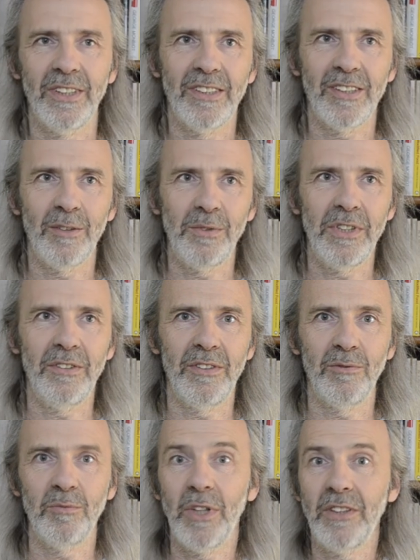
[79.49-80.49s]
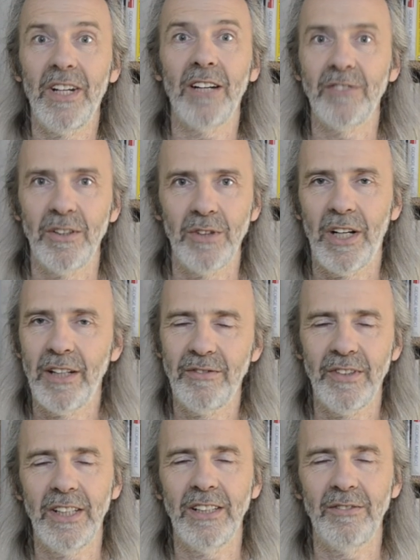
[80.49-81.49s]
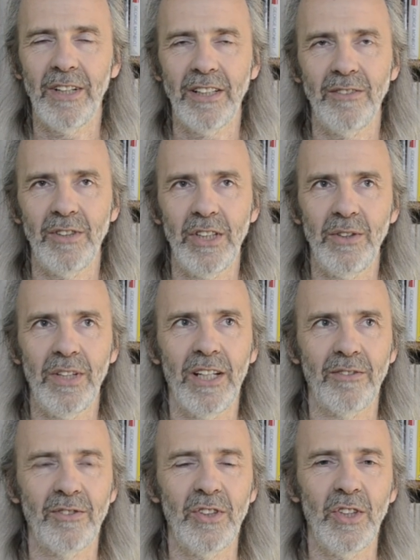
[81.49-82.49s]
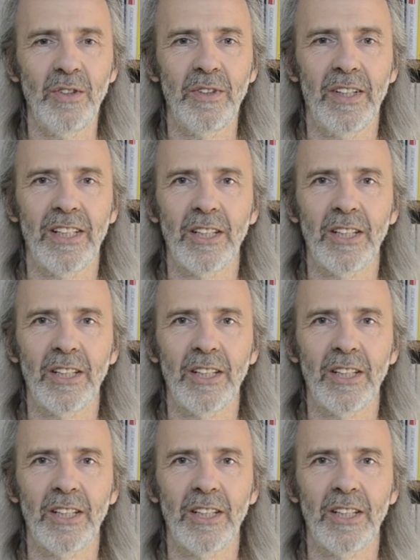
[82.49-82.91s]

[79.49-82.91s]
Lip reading: And so when you have no life, then effectively you have to